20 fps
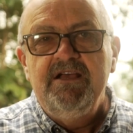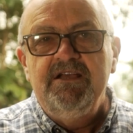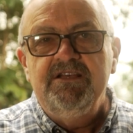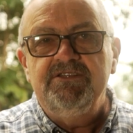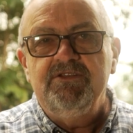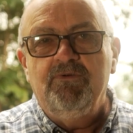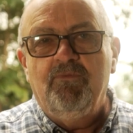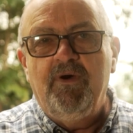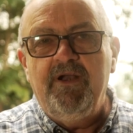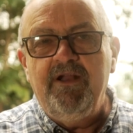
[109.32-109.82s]

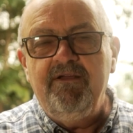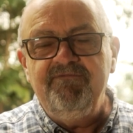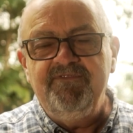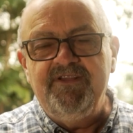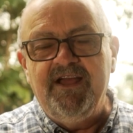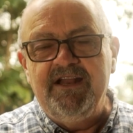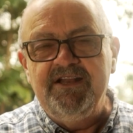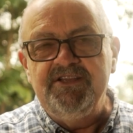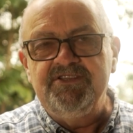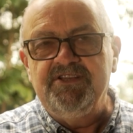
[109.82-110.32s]
So what I've
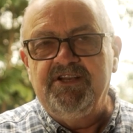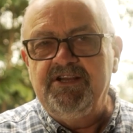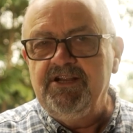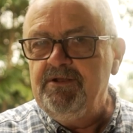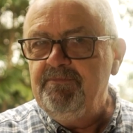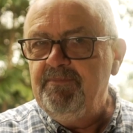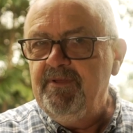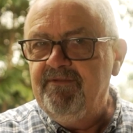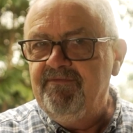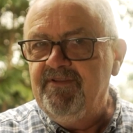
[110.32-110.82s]
done is a
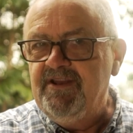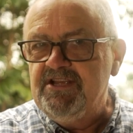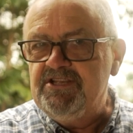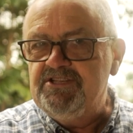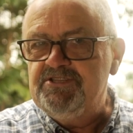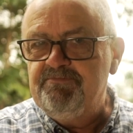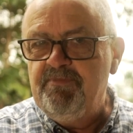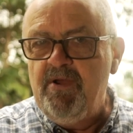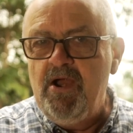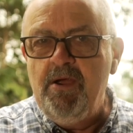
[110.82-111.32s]
little bit of an
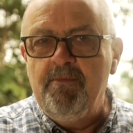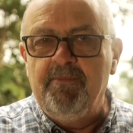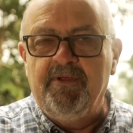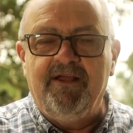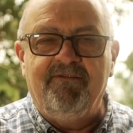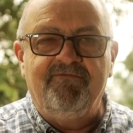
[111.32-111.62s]
experiment.